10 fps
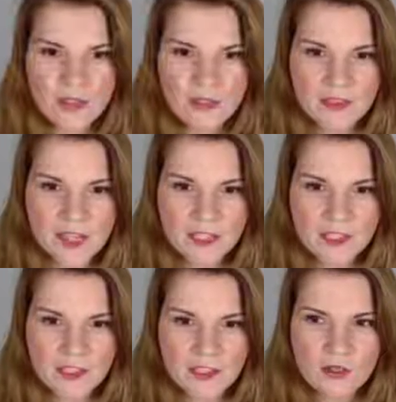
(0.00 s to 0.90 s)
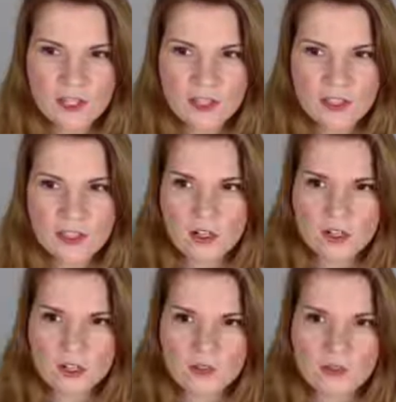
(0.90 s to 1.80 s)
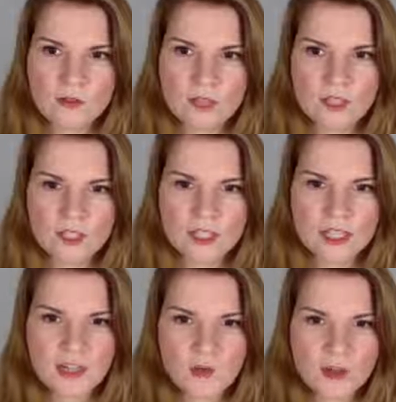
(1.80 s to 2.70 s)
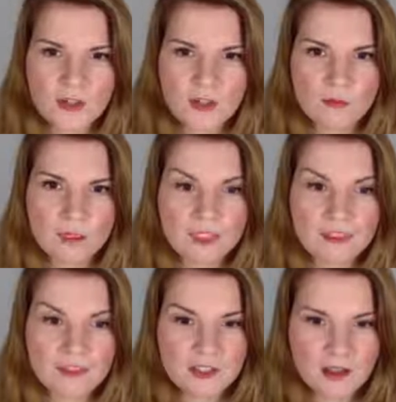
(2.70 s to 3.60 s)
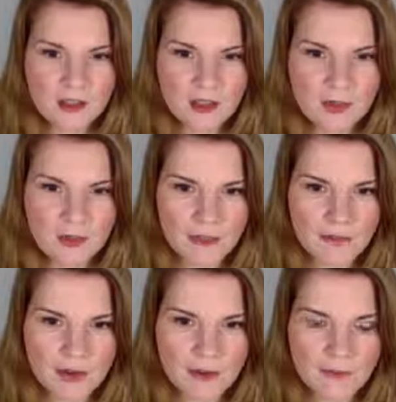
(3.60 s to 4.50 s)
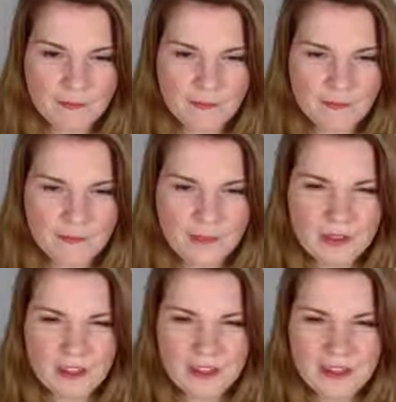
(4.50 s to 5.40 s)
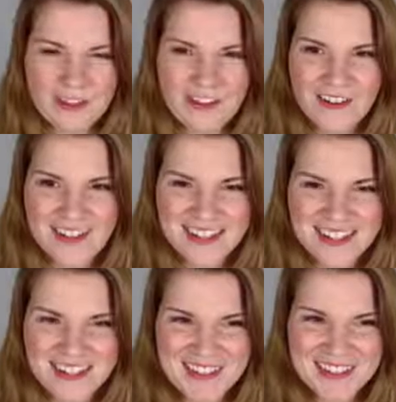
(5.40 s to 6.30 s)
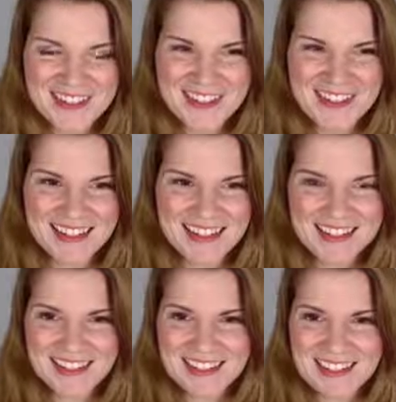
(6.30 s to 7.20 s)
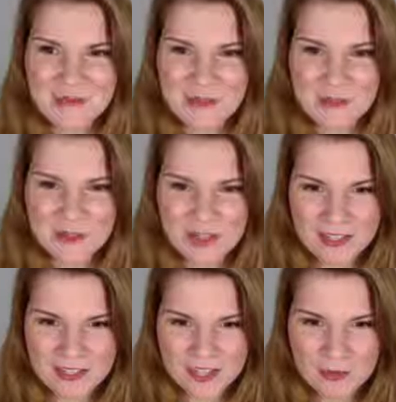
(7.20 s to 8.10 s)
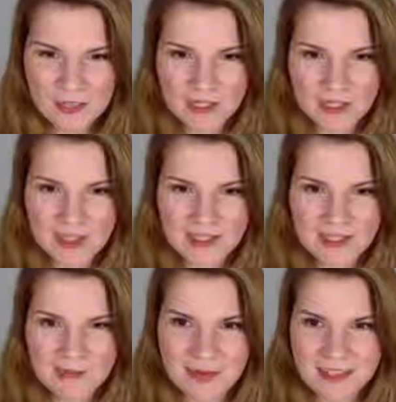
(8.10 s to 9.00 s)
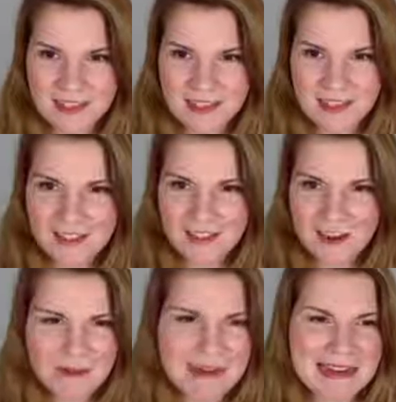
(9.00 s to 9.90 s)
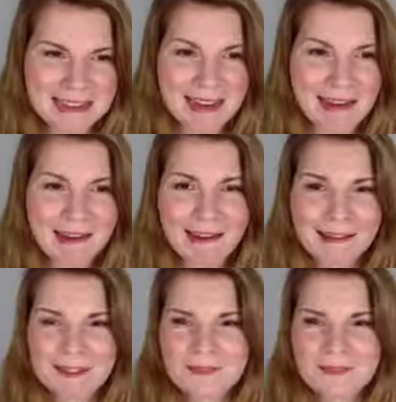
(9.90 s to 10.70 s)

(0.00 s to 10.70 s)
then you can start to understand where your beliefs are coming from. Oh, thank you, Suzanne. Suzanne says Brown's class is amazing. You're amazing.